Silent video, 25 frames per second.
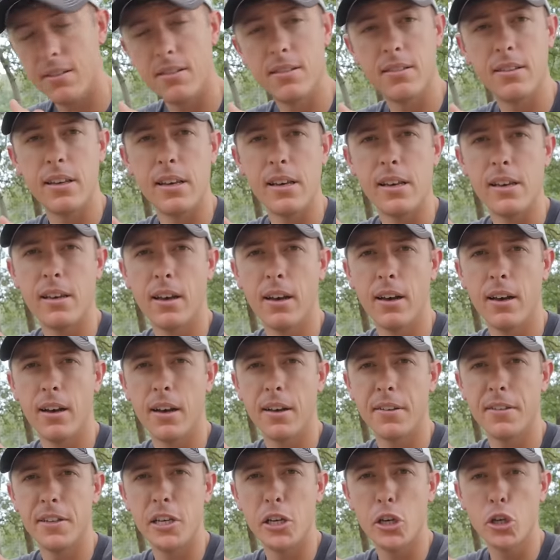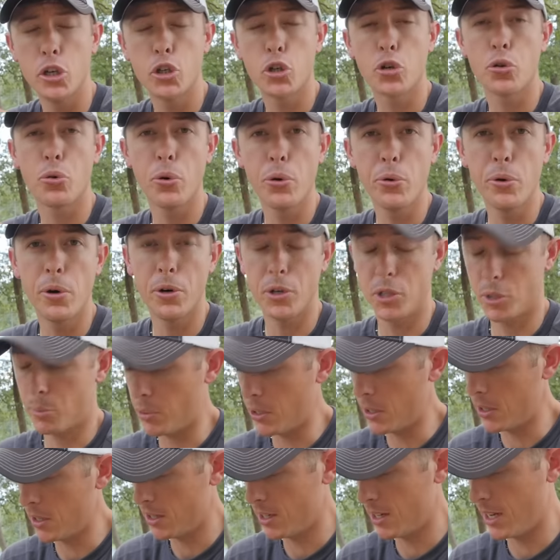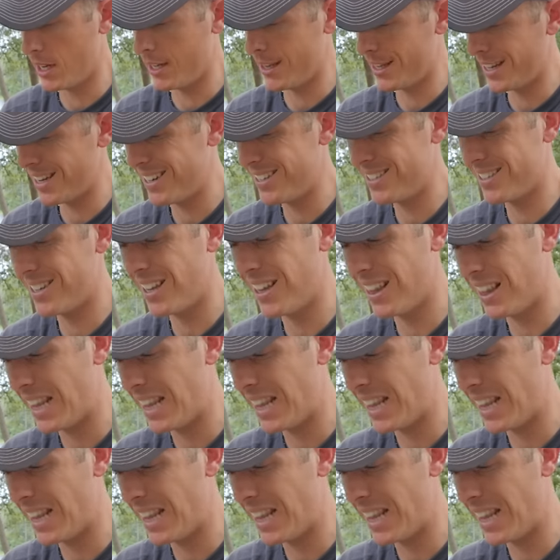the intruder spin, and that is the